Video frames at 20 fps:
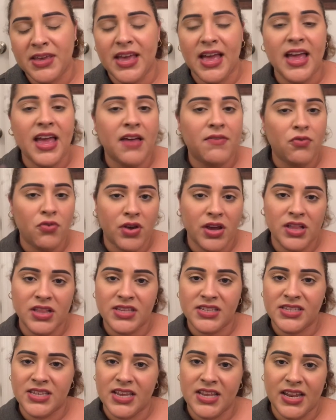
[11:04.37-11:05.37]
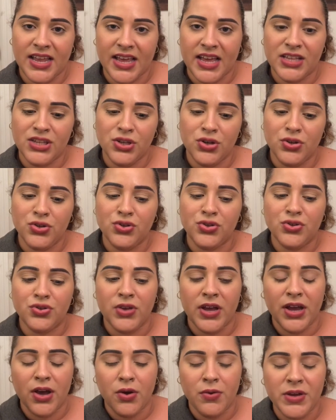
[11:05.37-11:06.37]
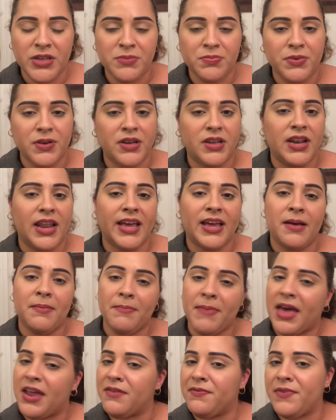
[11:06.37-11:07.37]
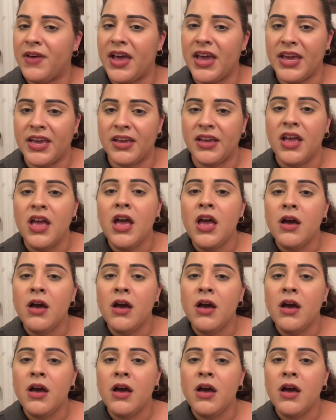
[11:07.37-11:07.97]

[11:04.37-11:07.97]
I have oily skin, like I told you, so I always put like a mattifying